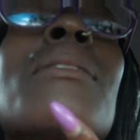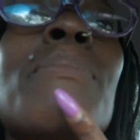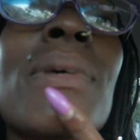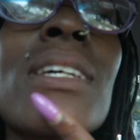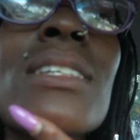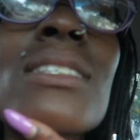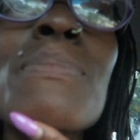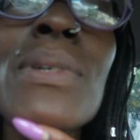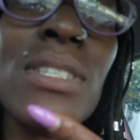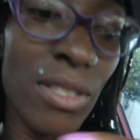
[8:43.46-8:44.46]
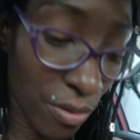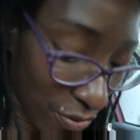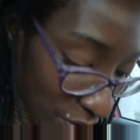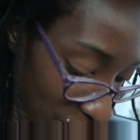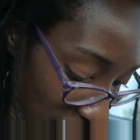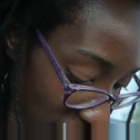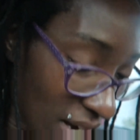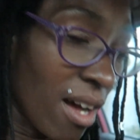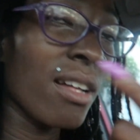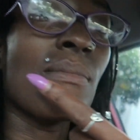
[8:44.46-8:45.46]
the biggest piece of food like
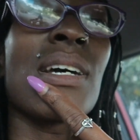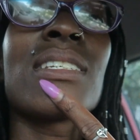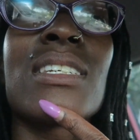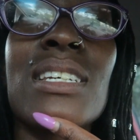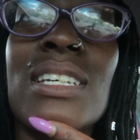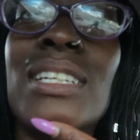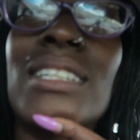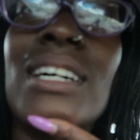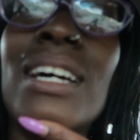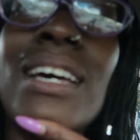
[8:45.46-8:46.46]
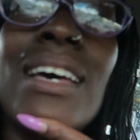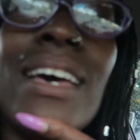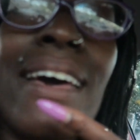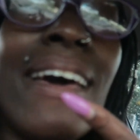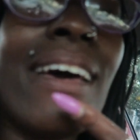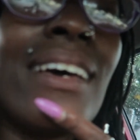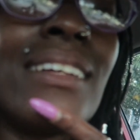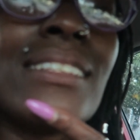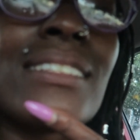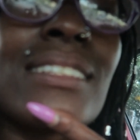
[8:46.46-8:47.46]
on my chin,
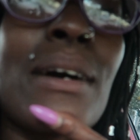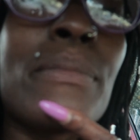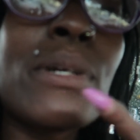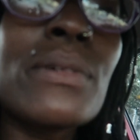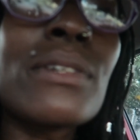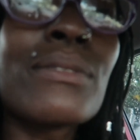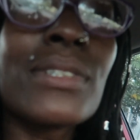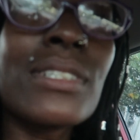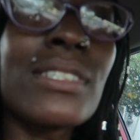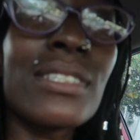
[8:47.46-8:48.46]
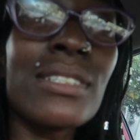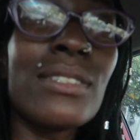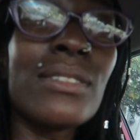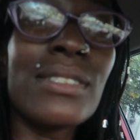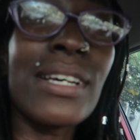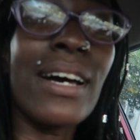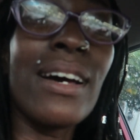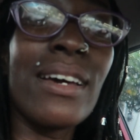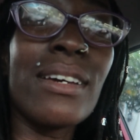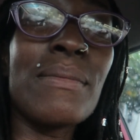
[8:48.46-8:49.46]
and I'm there with the realtor the whole
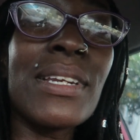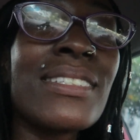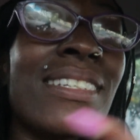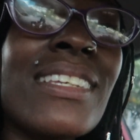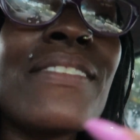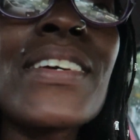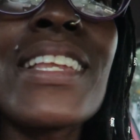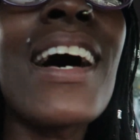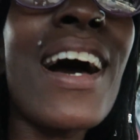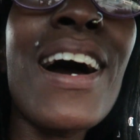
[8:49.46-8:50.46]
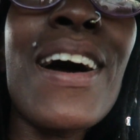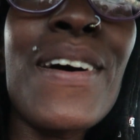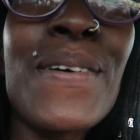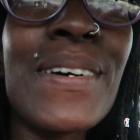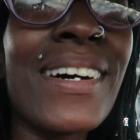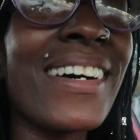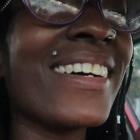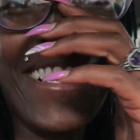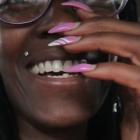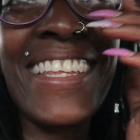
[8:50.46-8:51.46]
time and didn't even know.
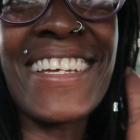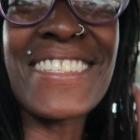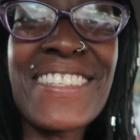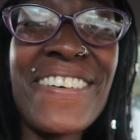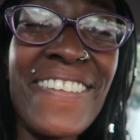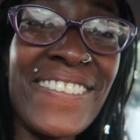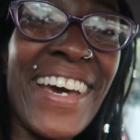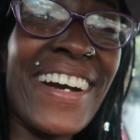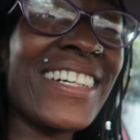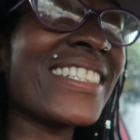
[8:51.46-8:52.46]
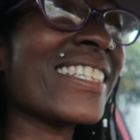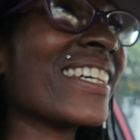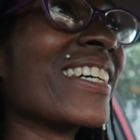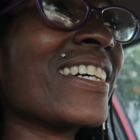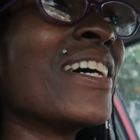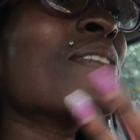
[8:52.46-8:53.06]
That's so embarrassing.